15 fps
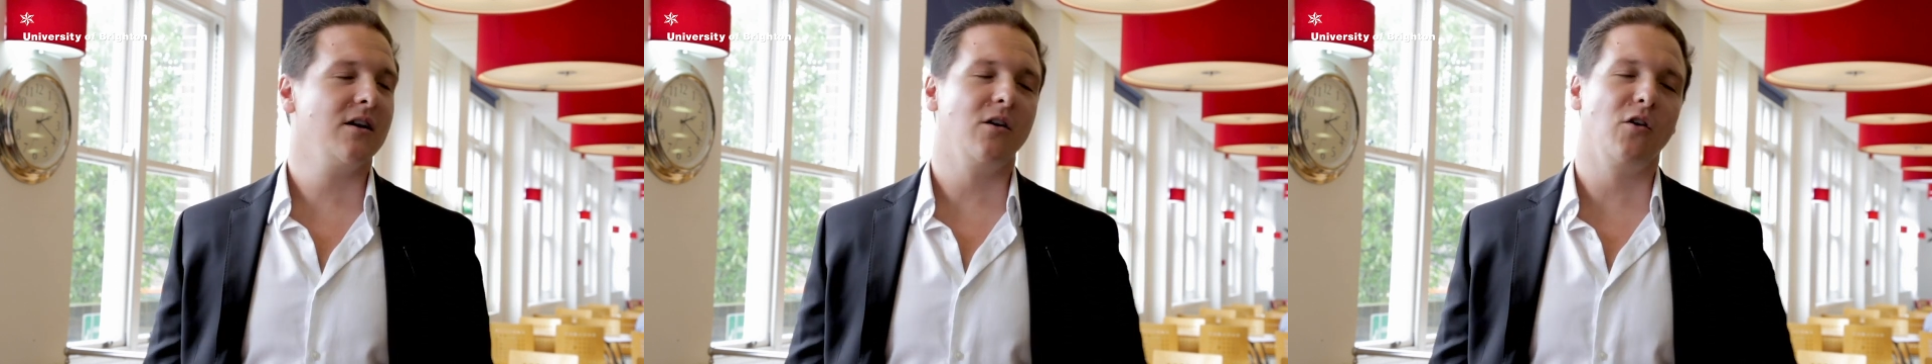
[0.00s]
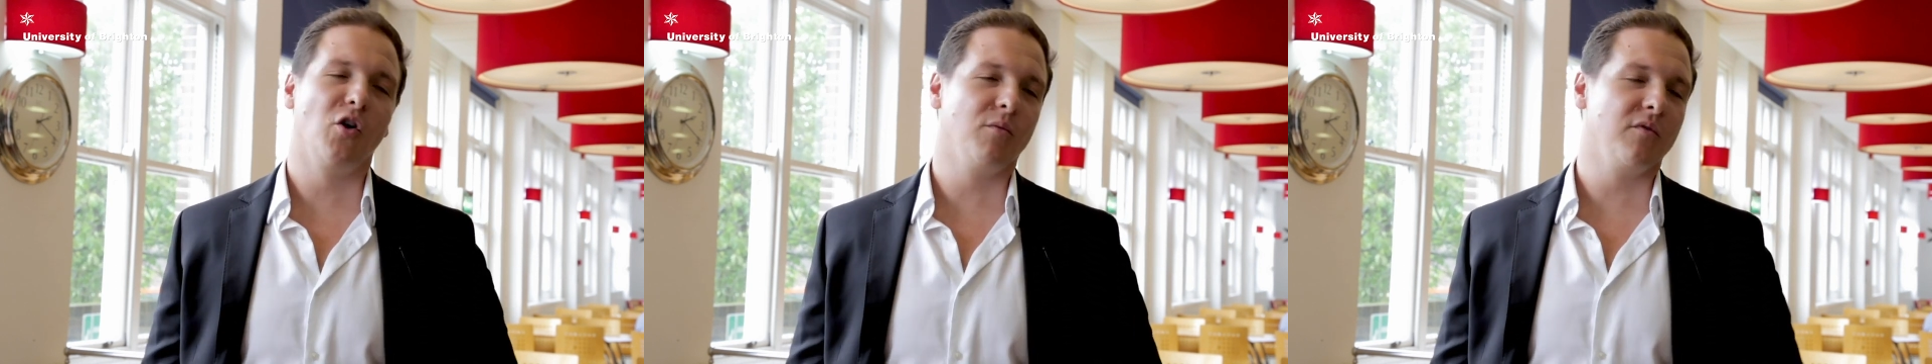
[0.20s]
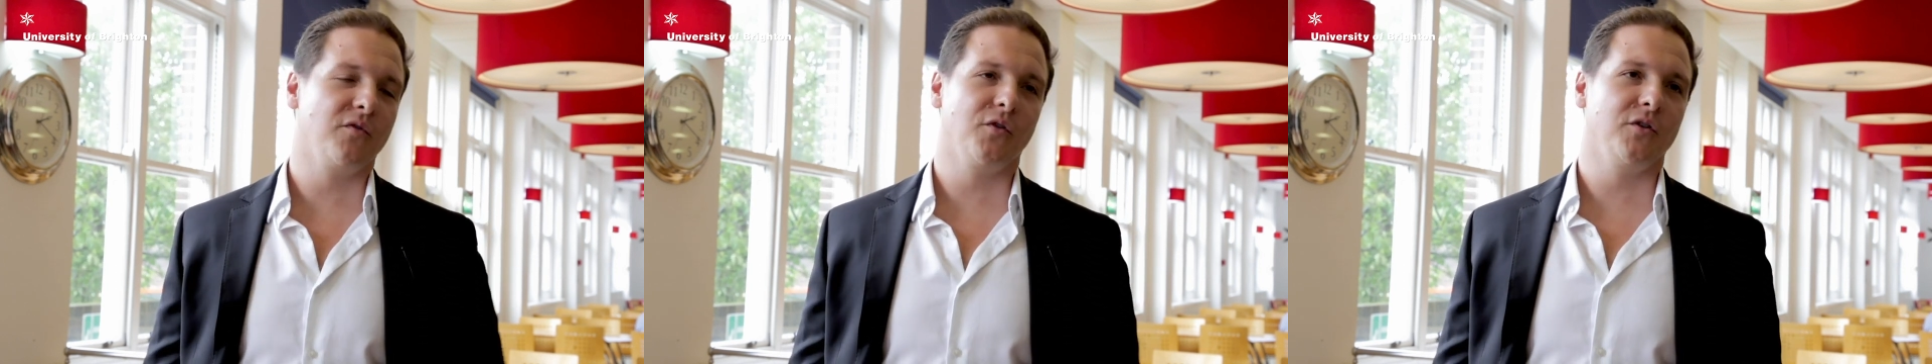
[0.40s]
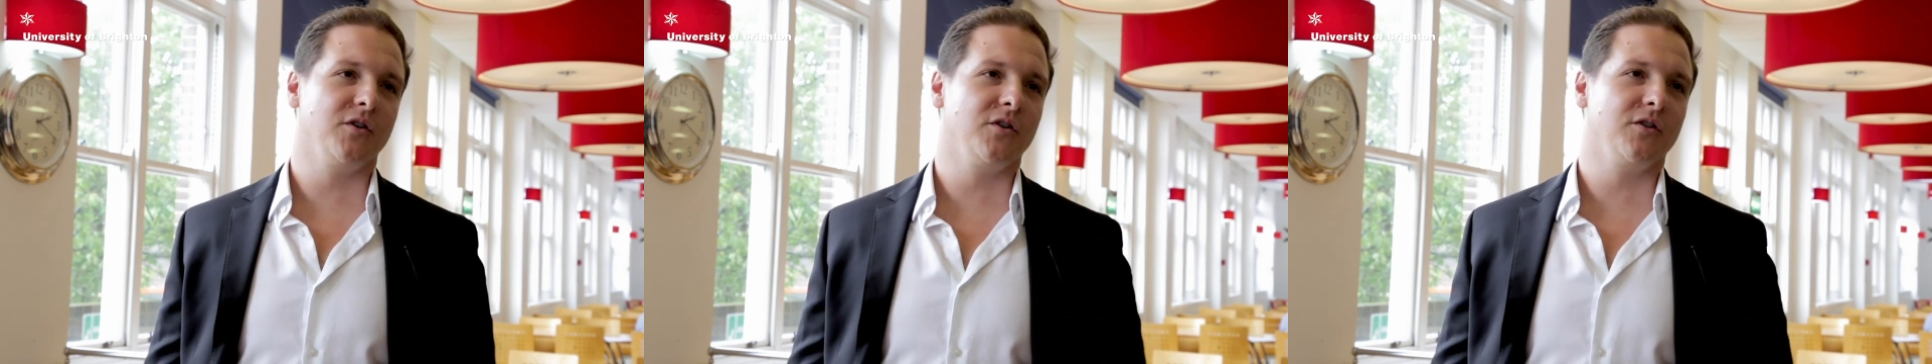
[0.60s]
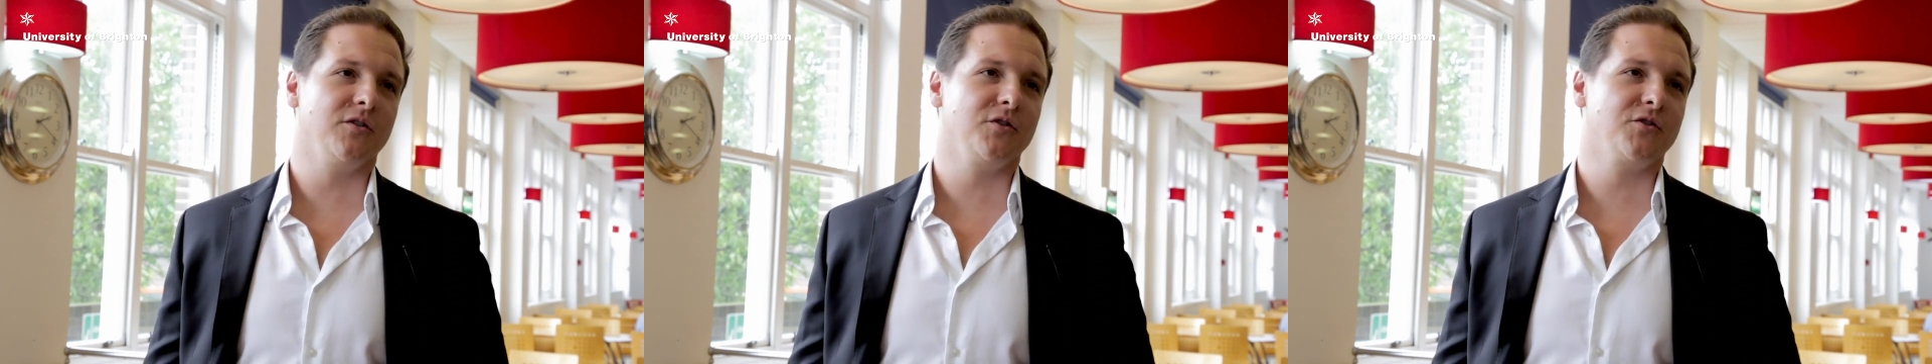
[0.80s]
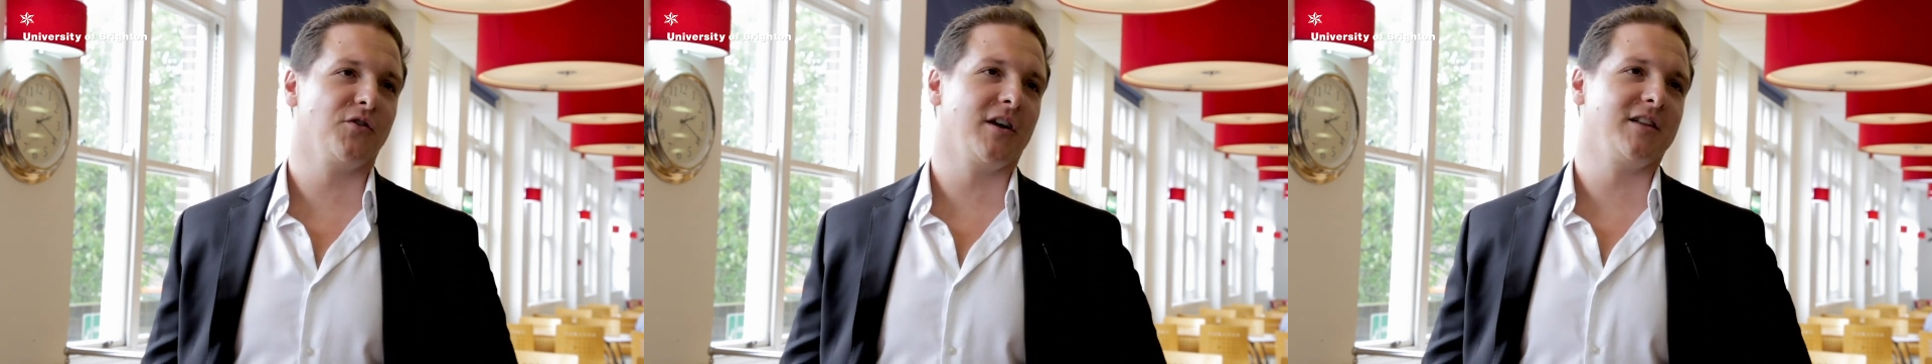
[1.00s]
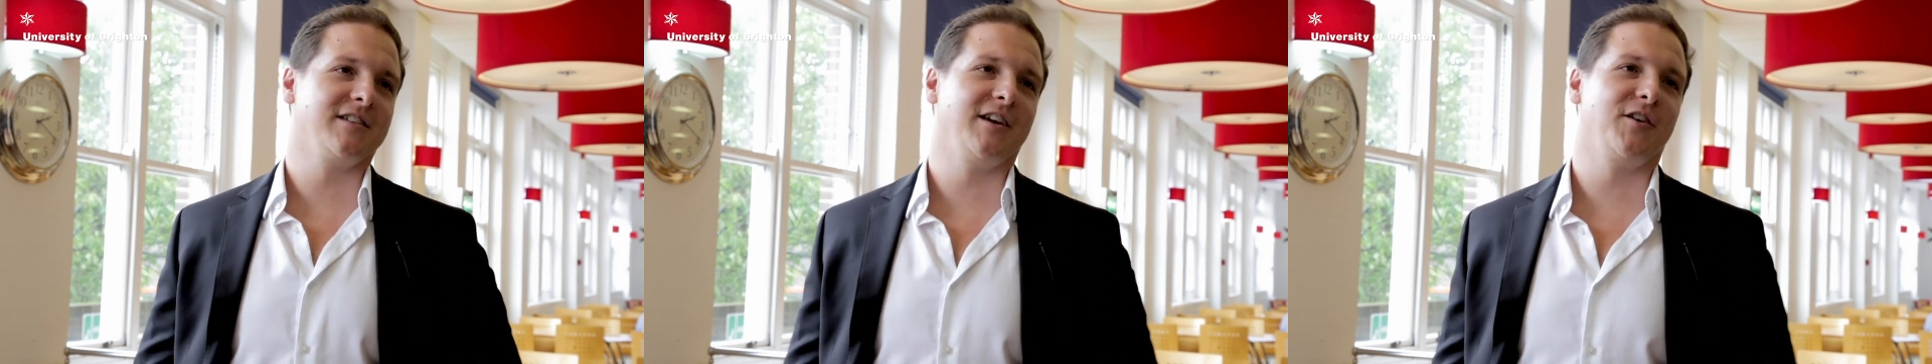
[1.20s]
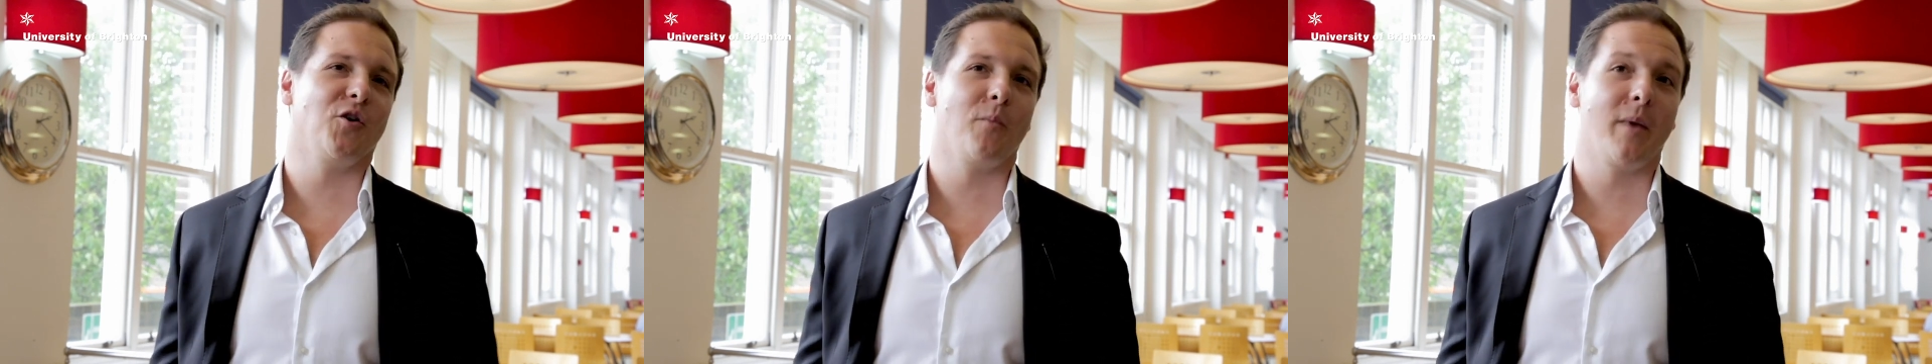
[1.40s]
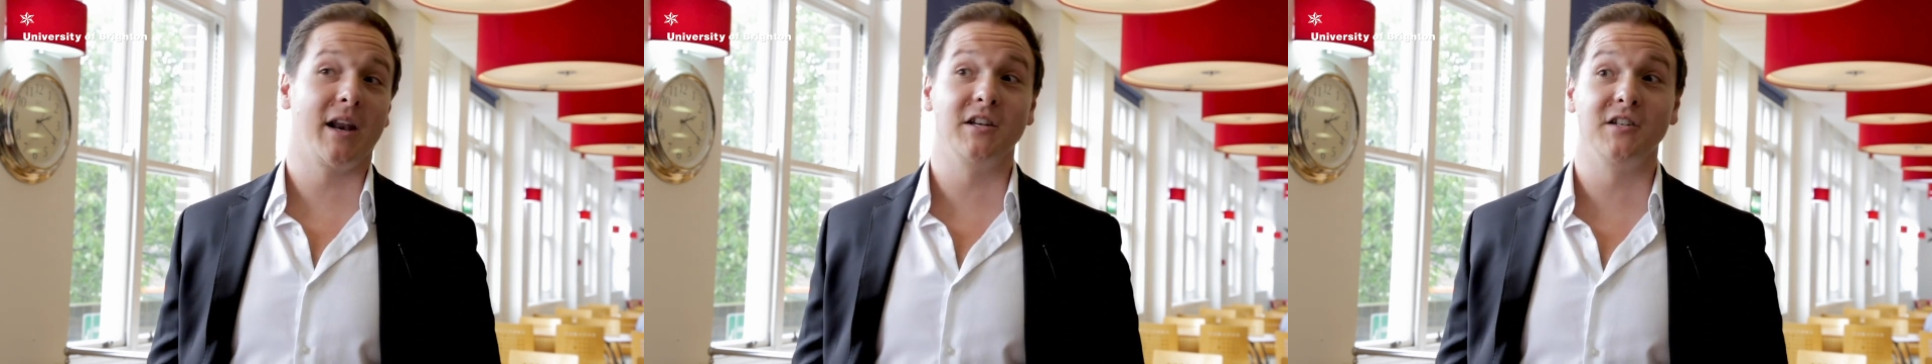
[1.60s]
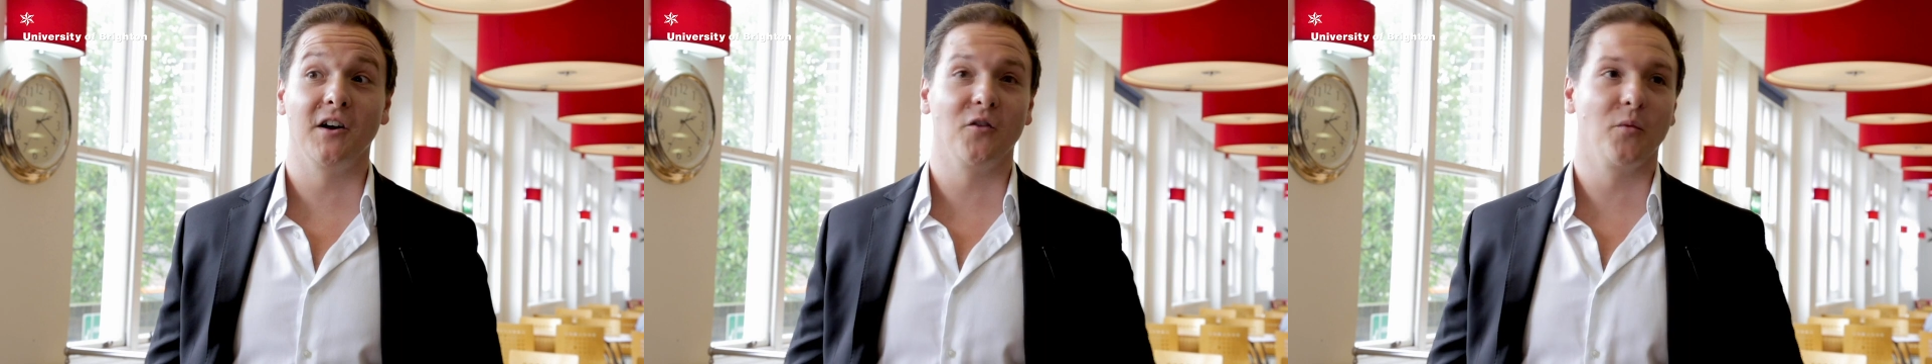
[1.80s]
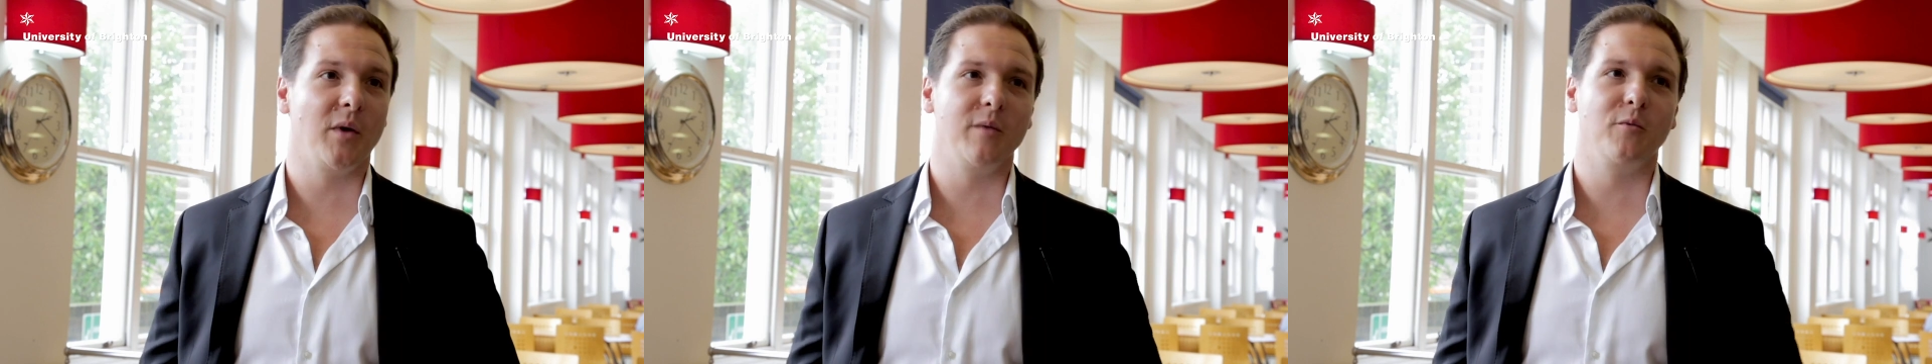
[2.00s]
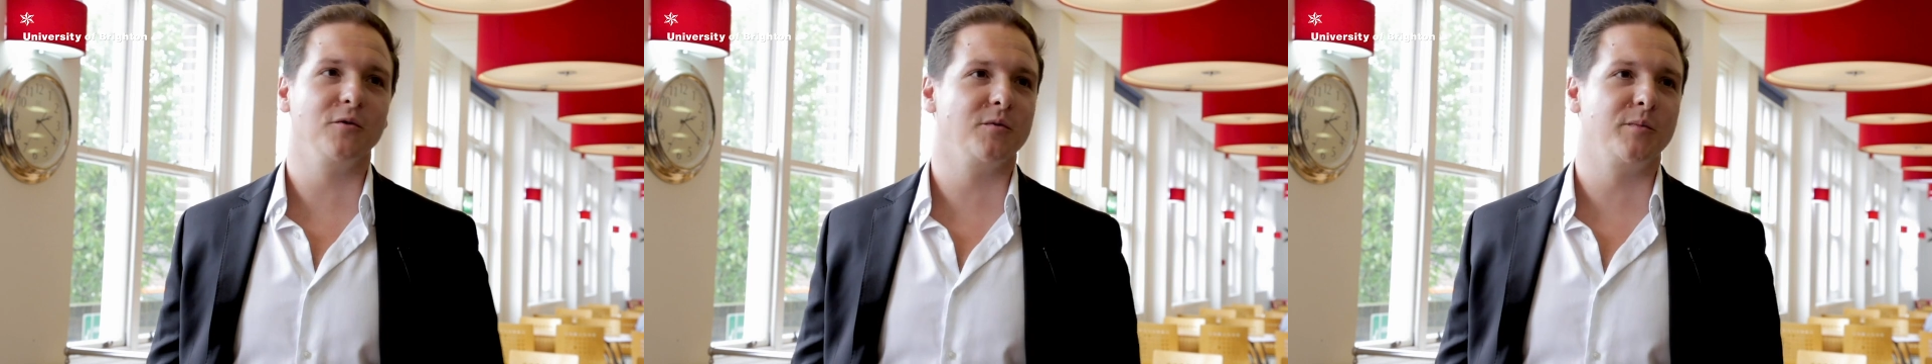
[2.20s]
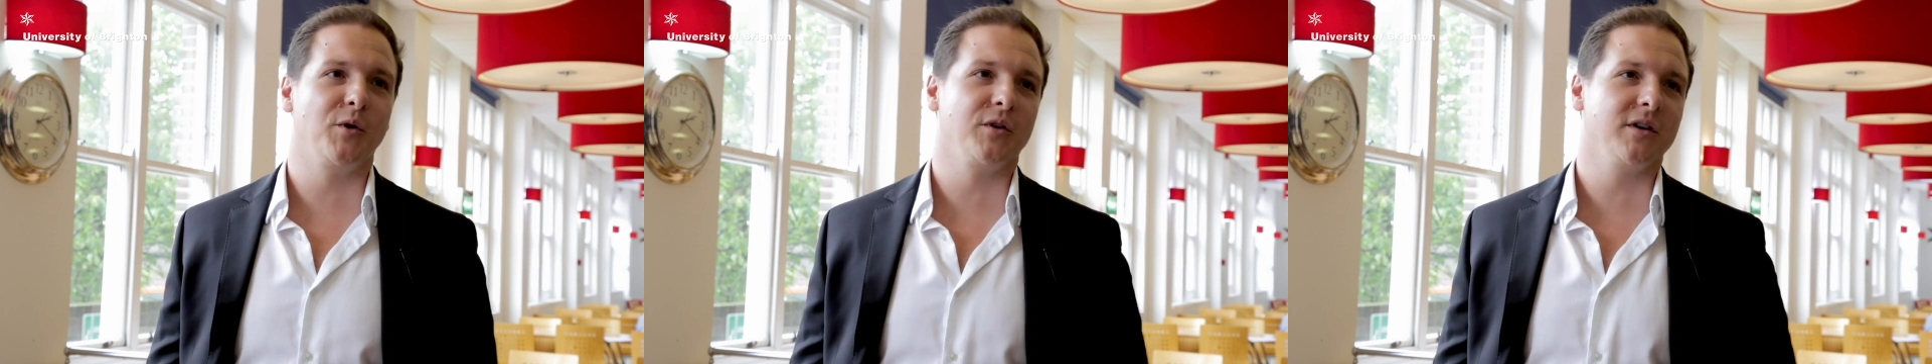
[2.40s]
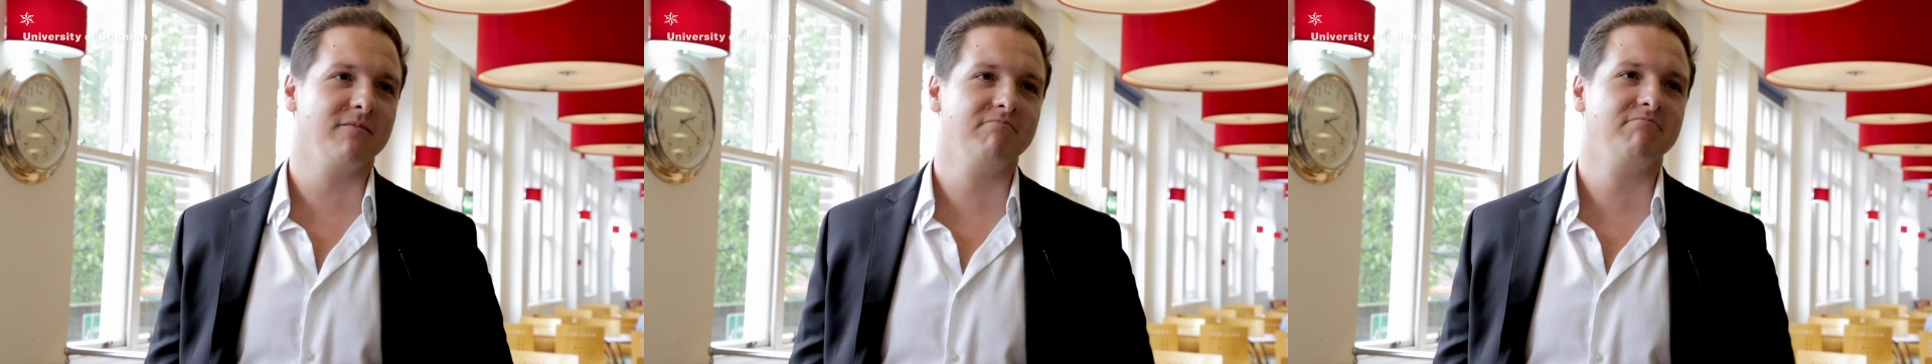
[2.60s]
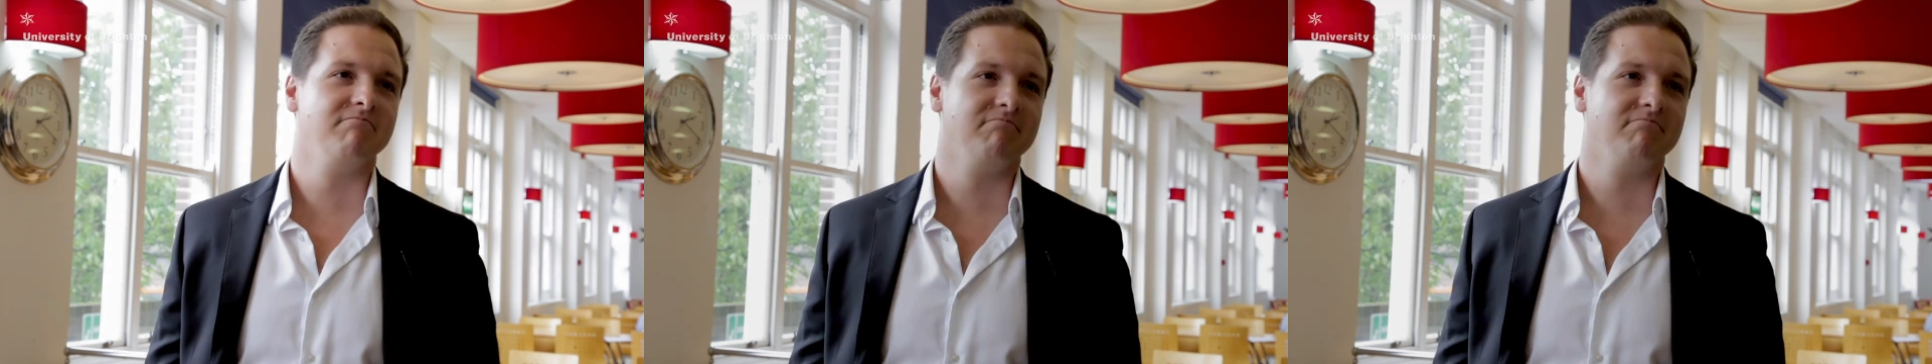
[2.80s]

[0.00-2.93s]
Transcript: long before you, you try and take on managing other people to build it,